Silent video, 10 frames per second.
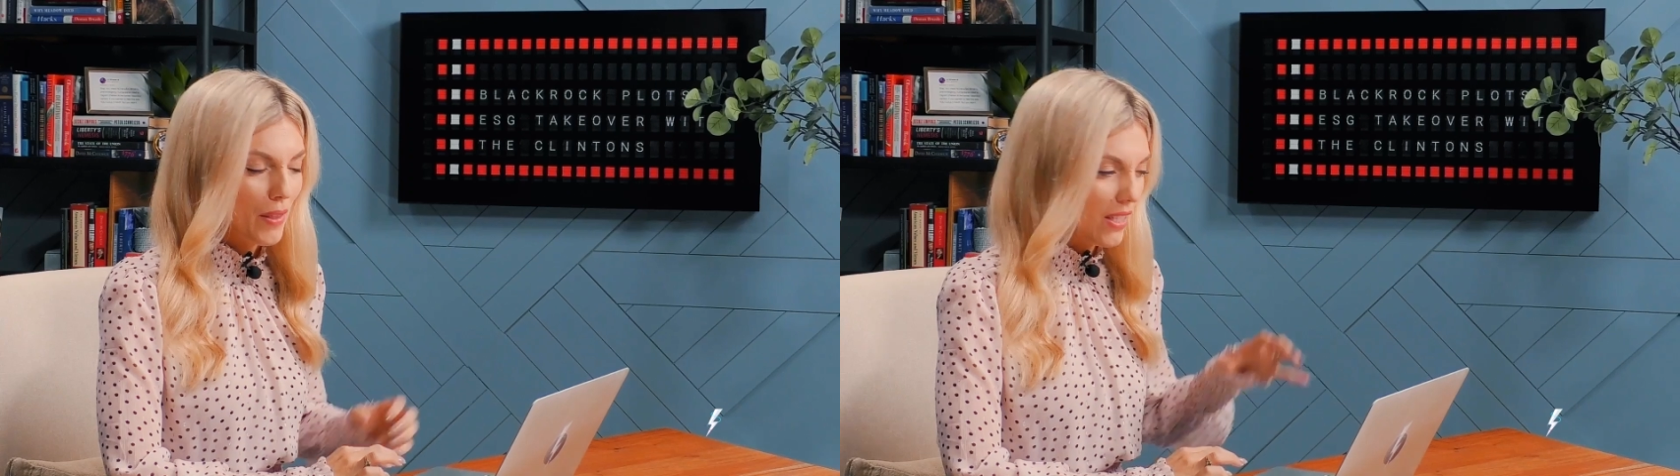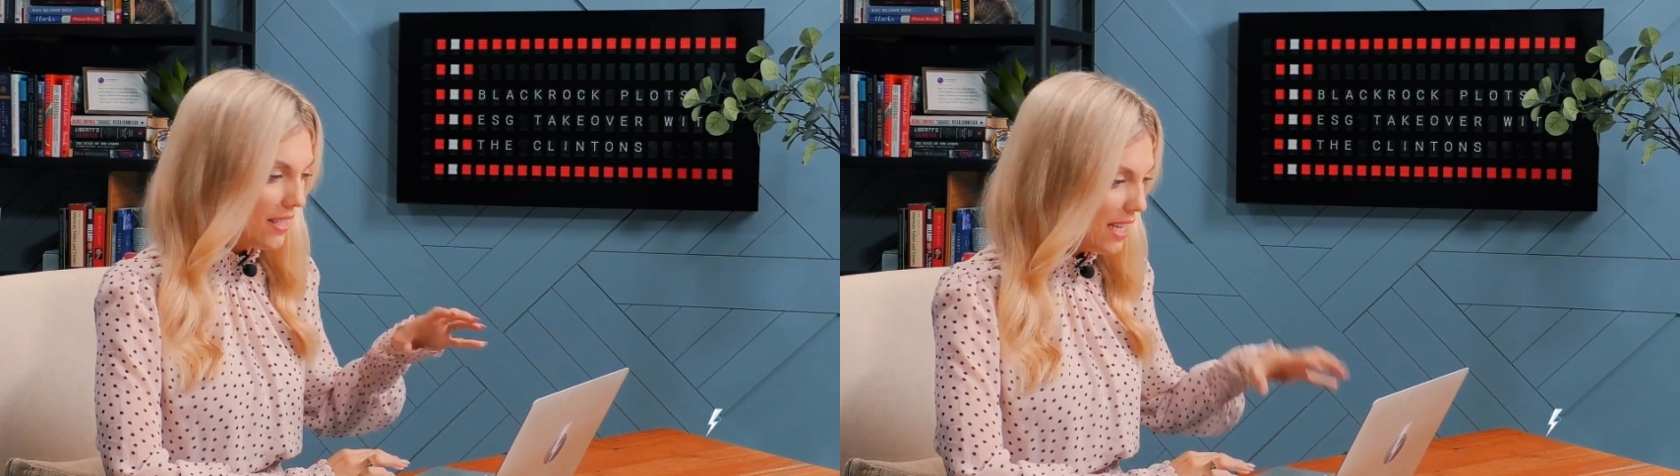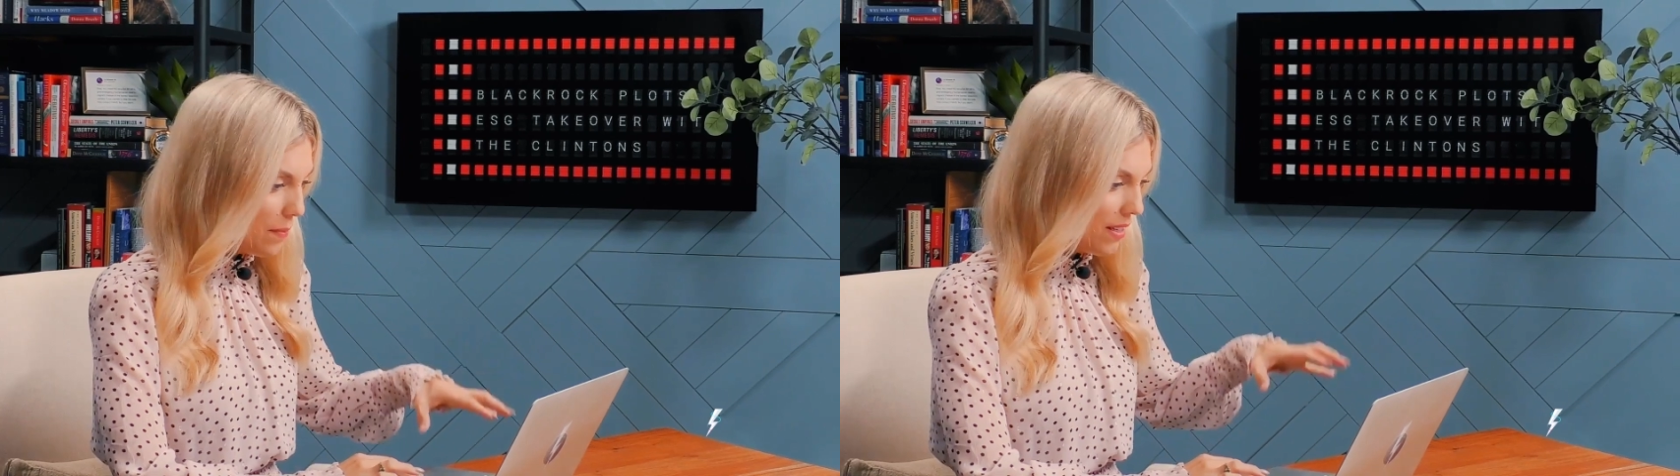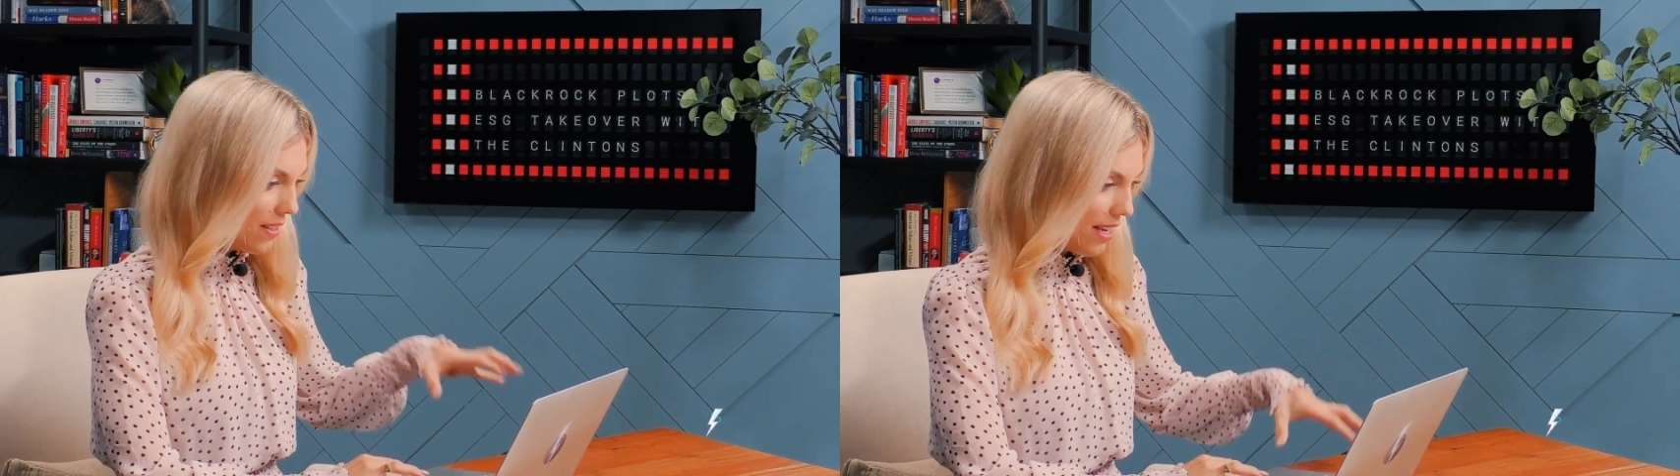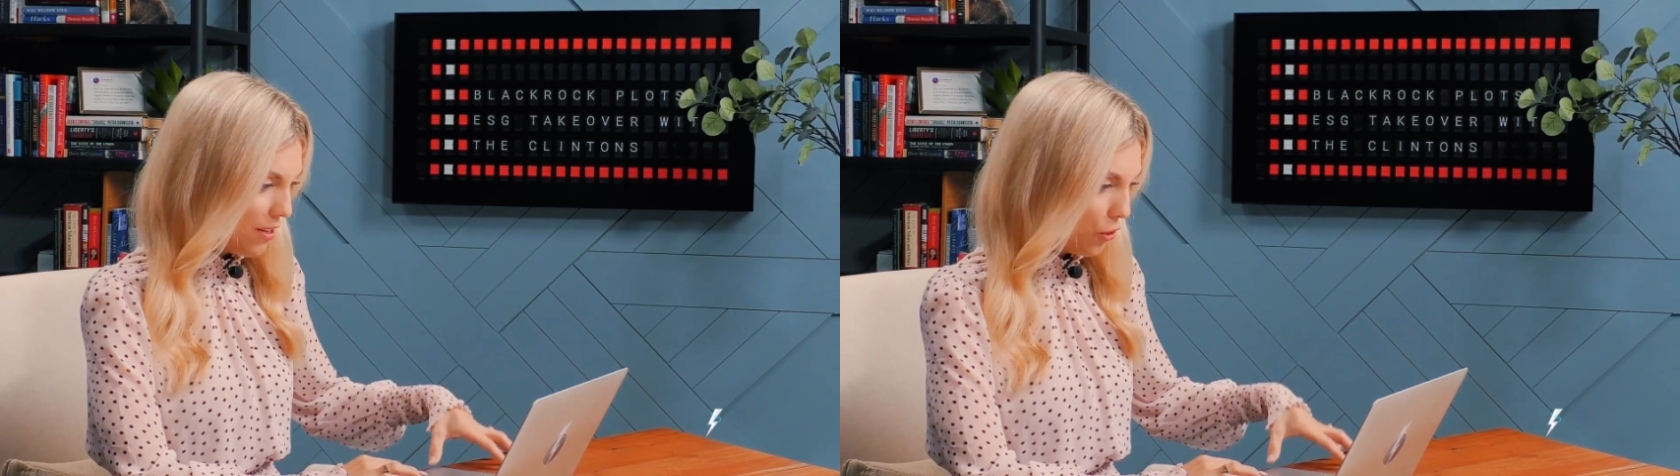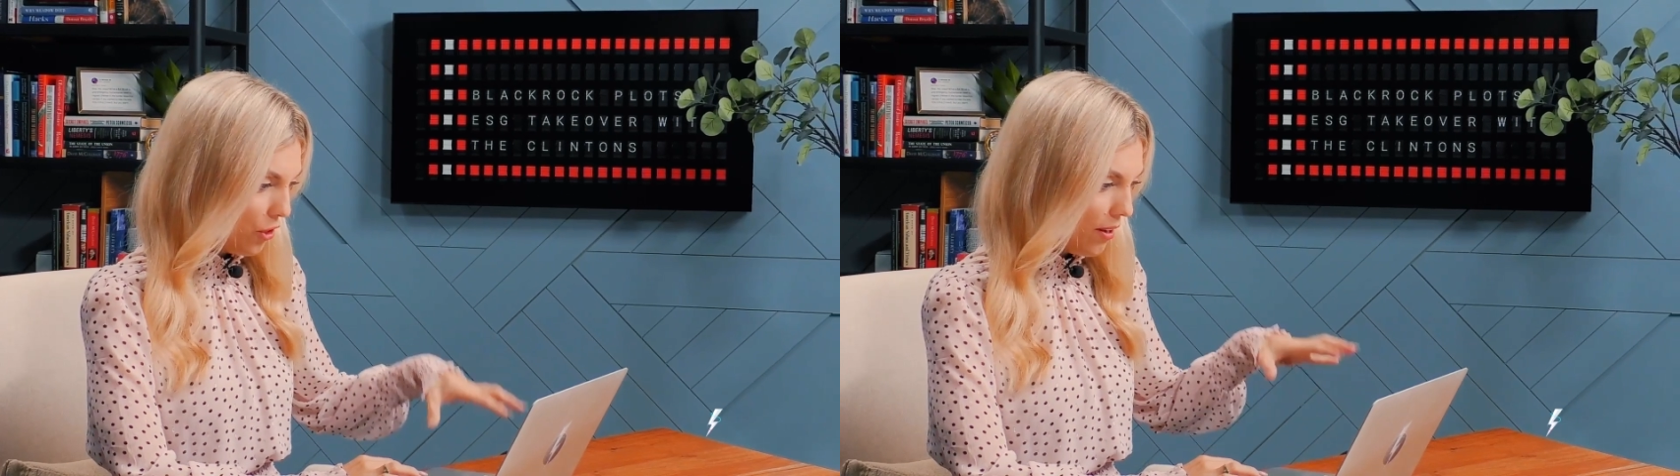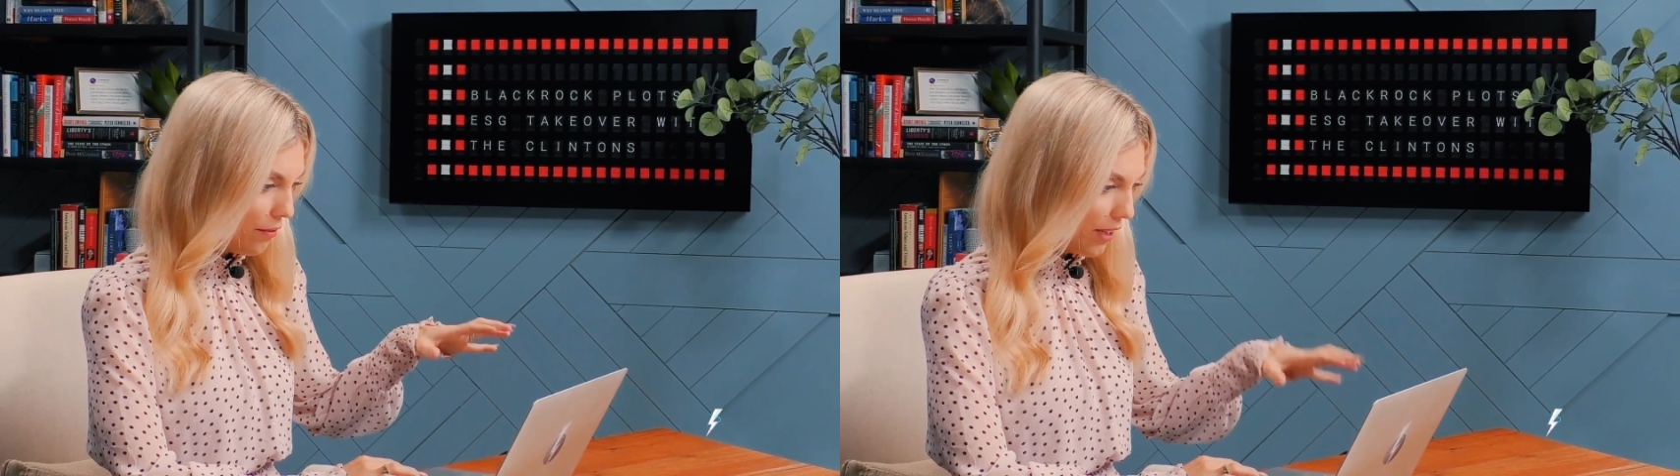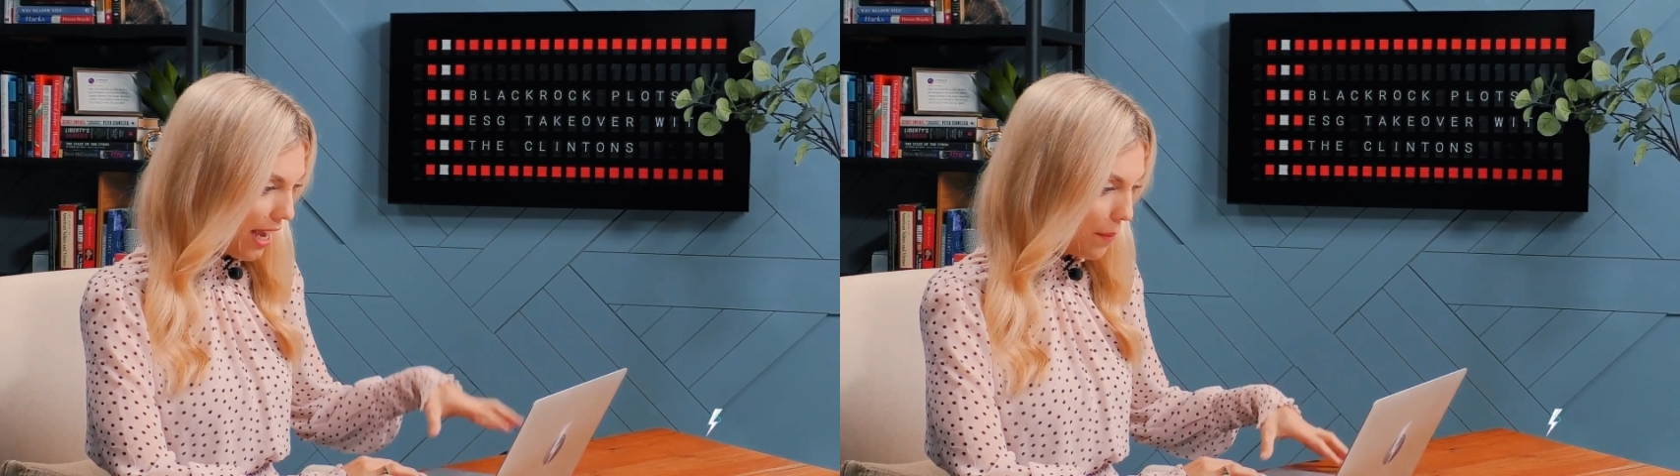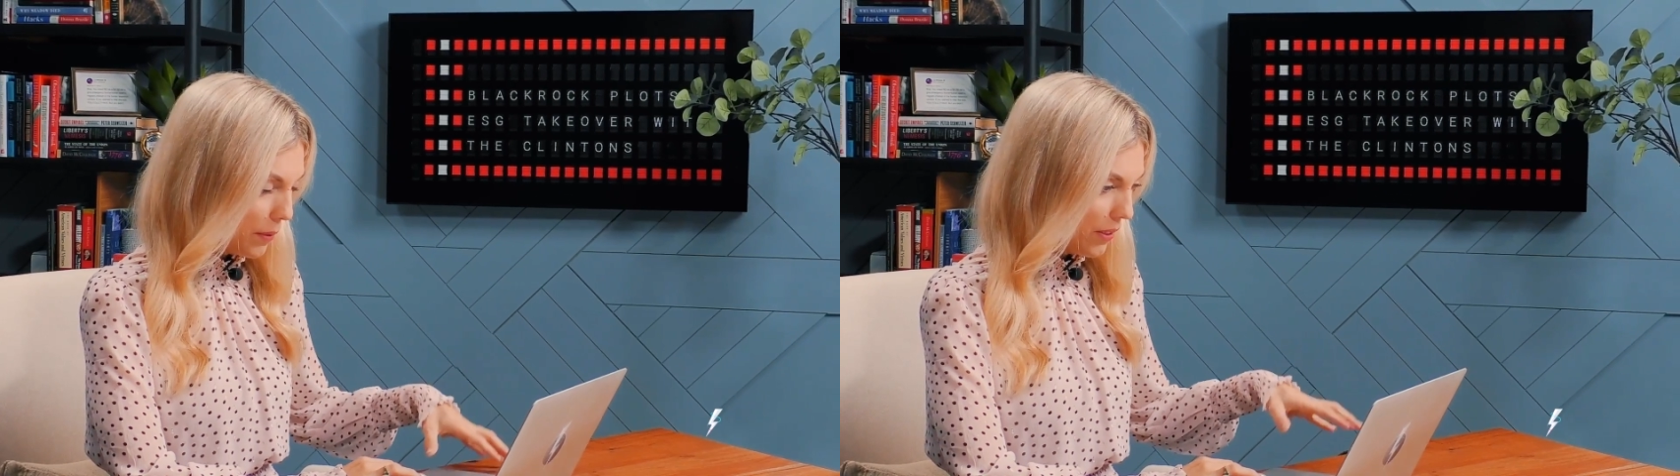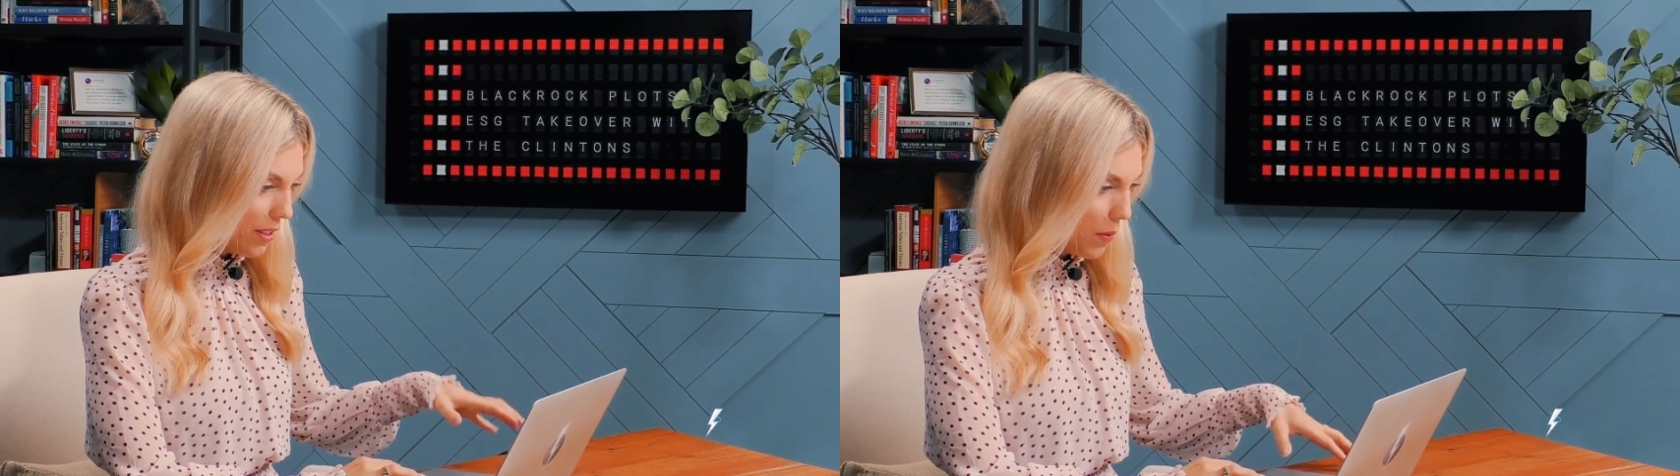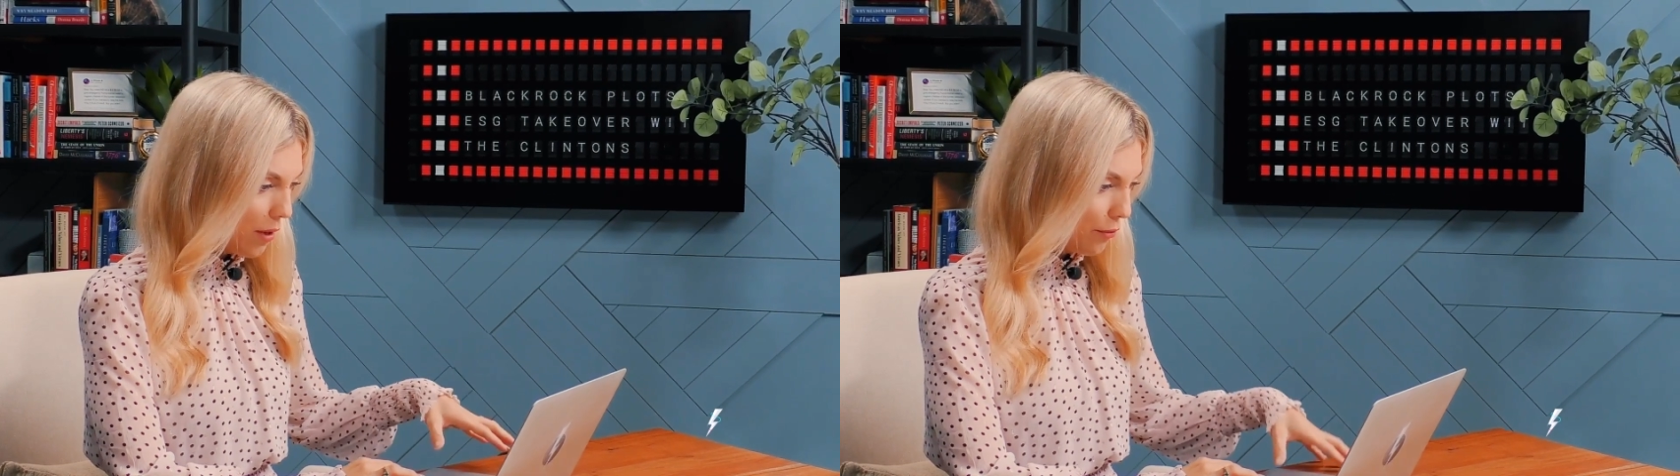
The demonization of capitalism in our